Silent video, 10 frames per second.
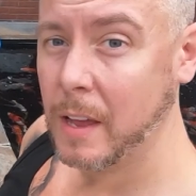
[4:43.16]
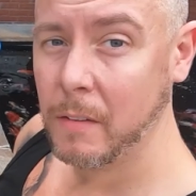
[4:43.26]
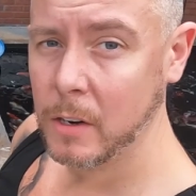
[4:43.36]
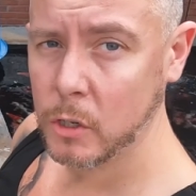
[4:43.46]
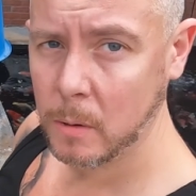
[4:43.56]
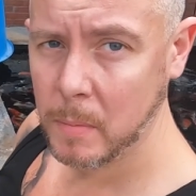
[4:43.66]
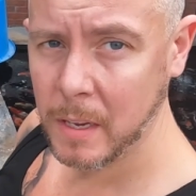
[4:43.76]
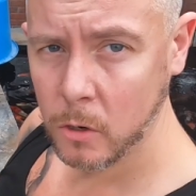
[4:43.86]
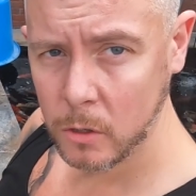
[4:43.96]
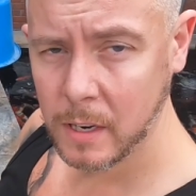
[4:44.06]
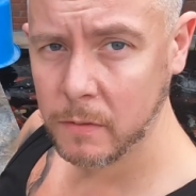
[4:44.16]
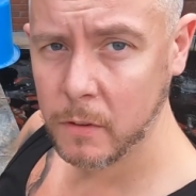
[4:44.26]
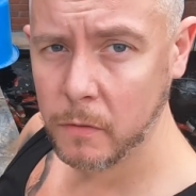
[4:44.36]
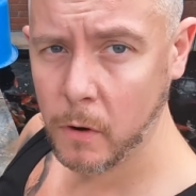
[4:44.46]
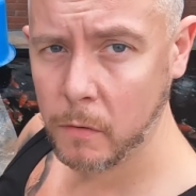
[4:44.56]
they're actually being looked
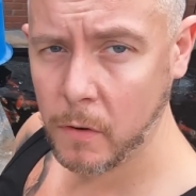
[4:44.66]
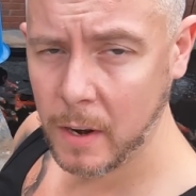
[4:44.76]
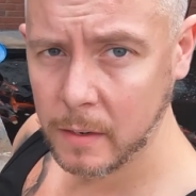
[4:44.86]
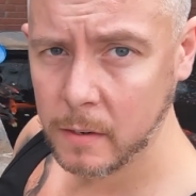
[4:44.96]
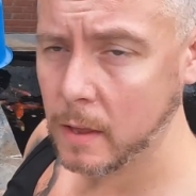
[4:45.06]
after for a friend.